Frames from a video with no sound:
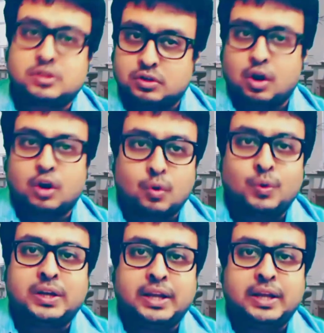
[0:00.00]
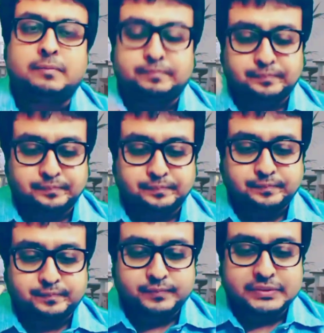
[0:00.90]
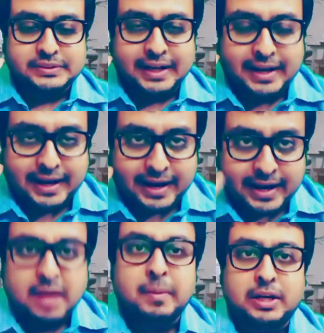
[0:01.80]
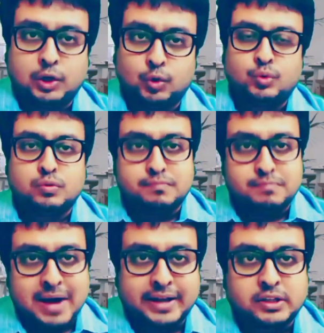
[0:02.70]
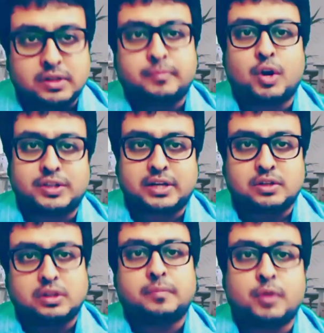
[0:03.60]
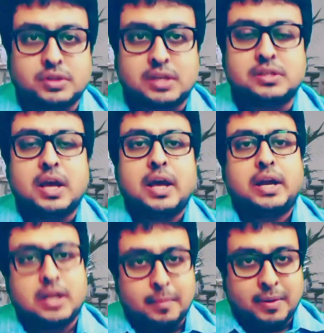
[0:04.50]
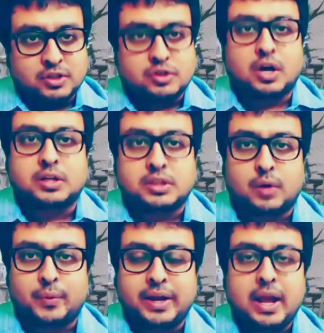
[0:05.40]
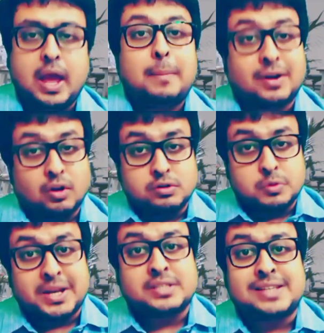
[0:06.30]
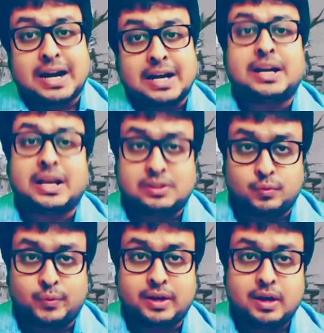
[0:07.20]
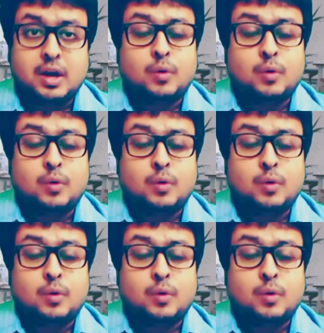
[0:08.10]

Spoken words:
it's not only enable you to manage the projects or the process in a much structured way, but also in a standardized way,